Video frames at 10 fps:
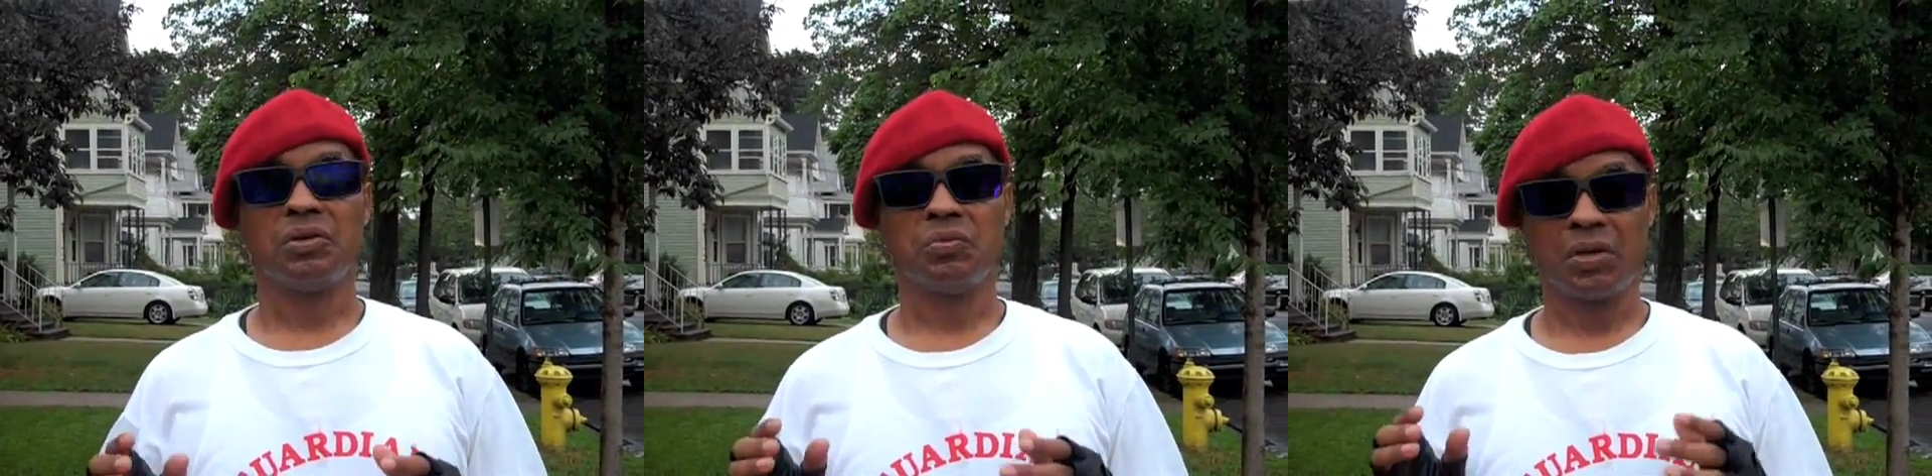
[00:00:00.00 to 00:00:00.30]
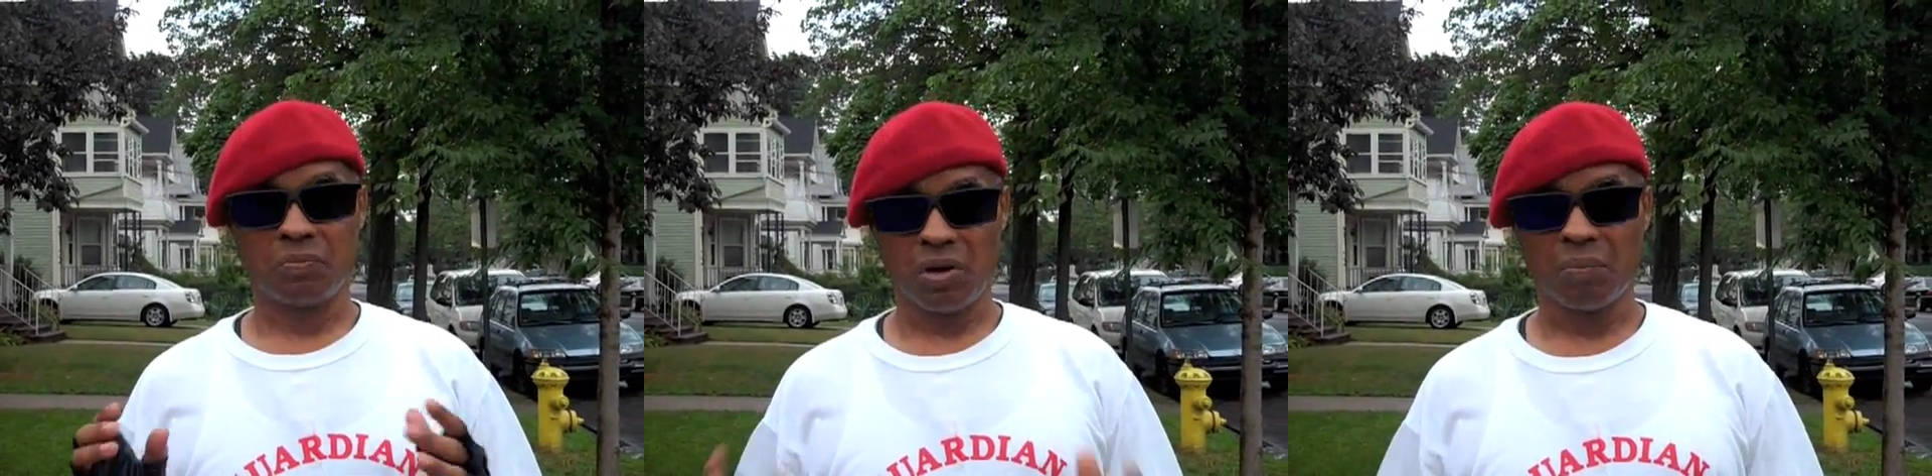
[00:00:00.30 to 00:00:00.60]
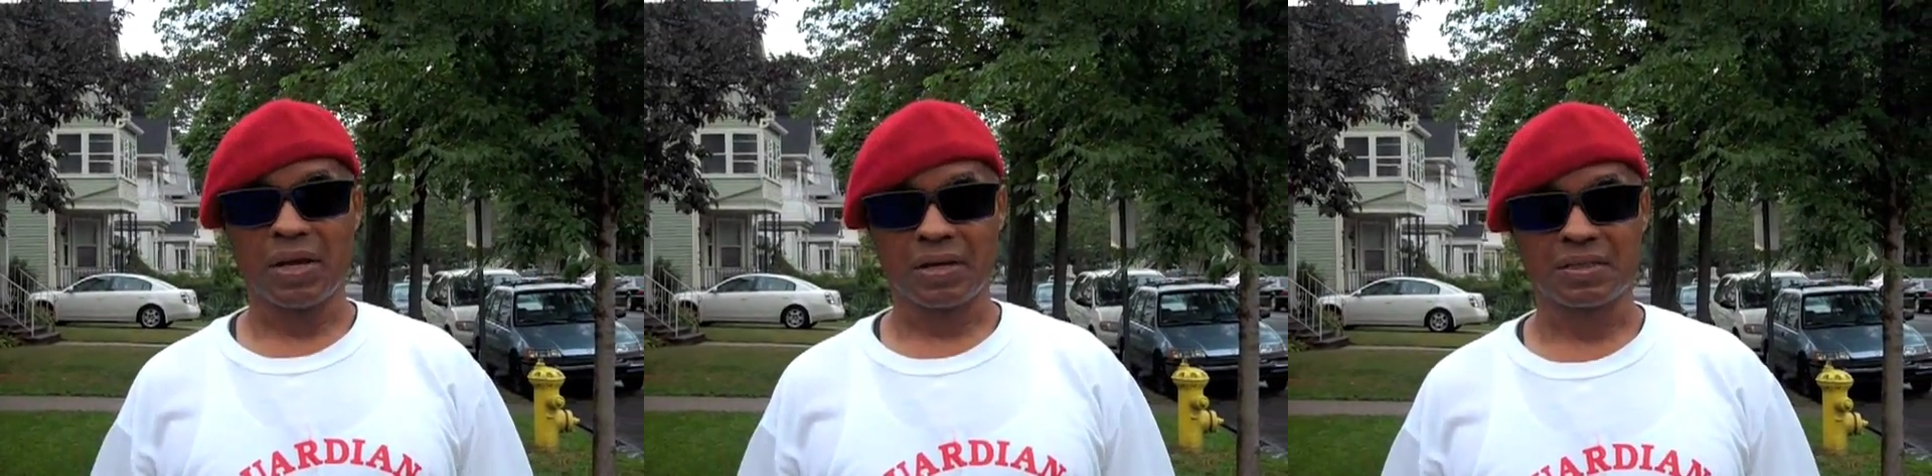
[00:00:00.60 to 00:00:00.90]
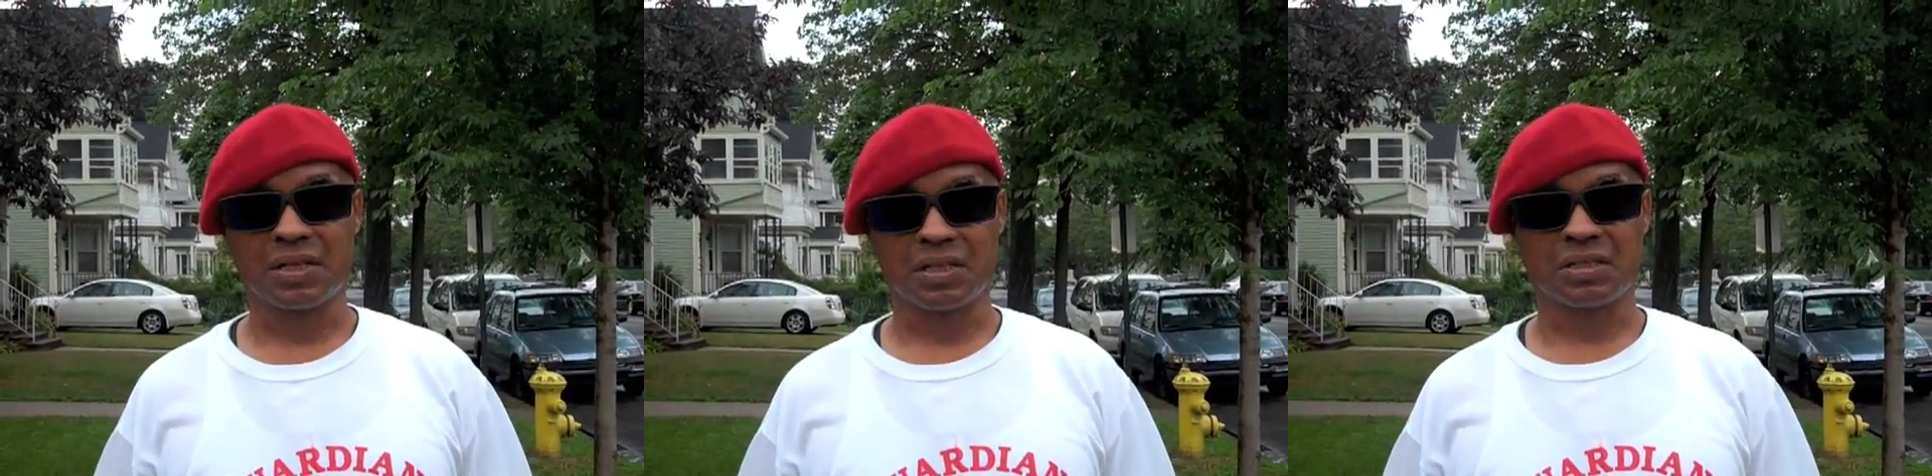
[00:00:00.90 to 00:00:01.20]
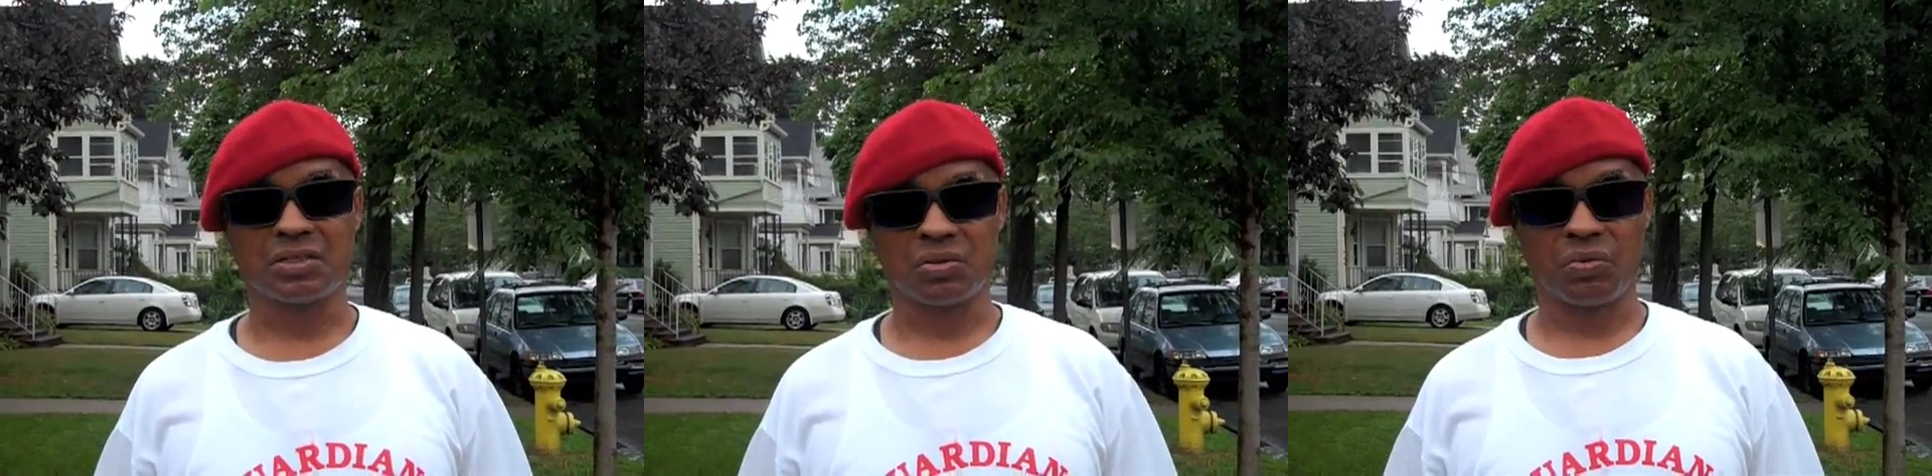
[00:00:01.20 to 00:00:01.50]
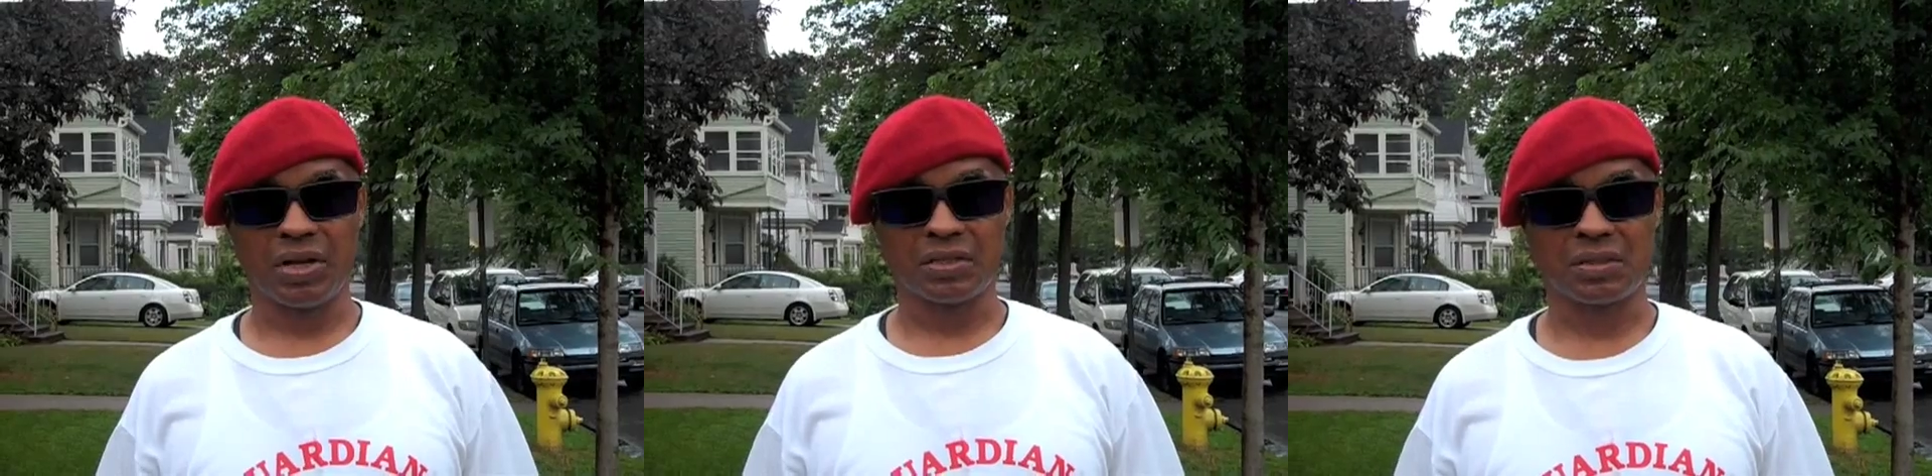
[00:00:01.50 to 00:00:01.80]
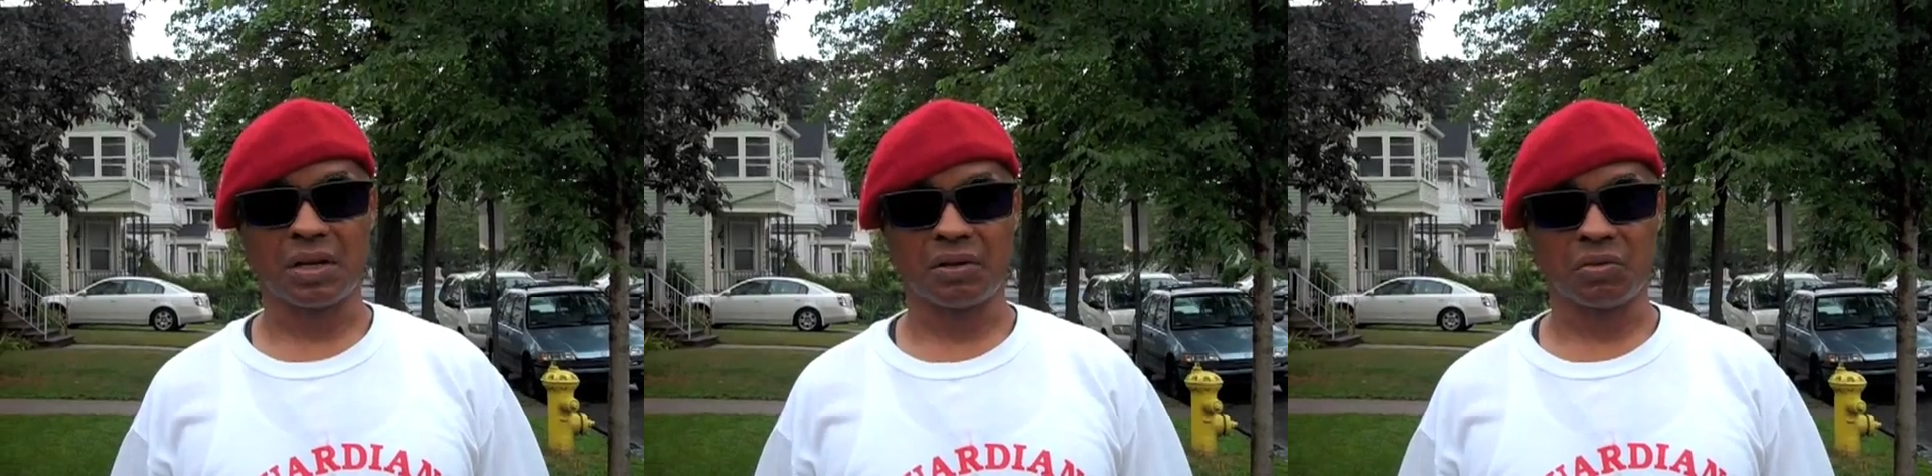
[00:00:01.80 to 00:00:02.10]
you can make a citizen's
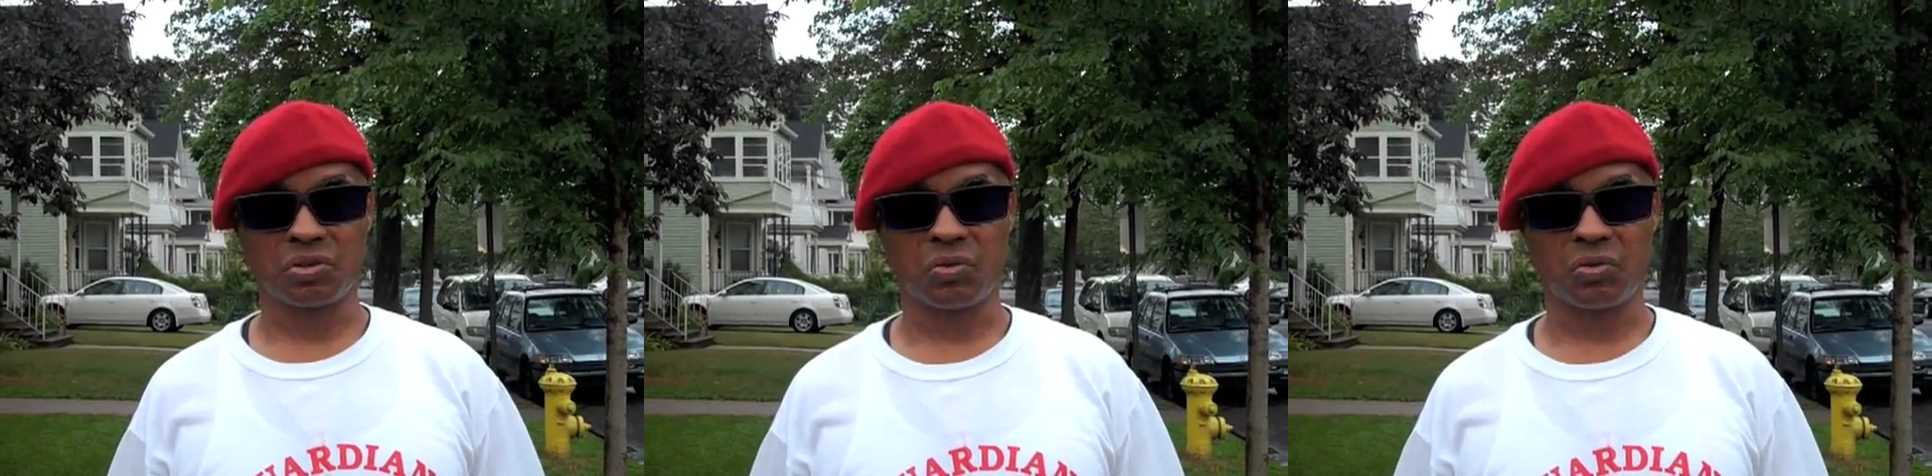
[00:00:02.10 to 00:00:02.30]
arrest under those